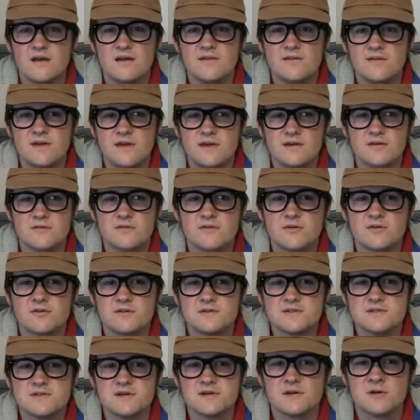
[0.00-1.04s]
and then, of
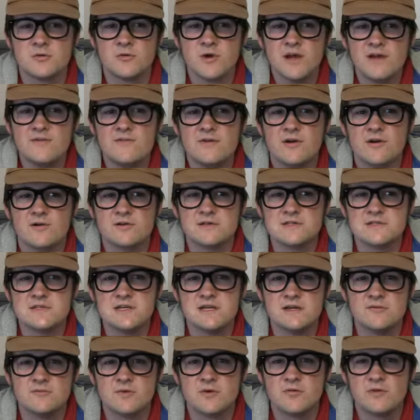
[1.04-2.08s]
course, the graveyard
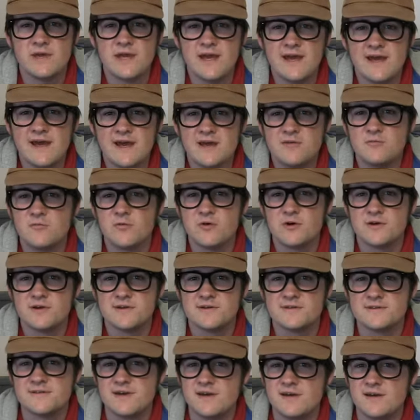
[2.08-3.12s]
scene. What we had
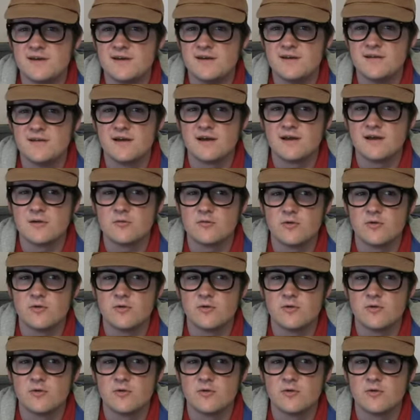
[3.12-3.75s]
was like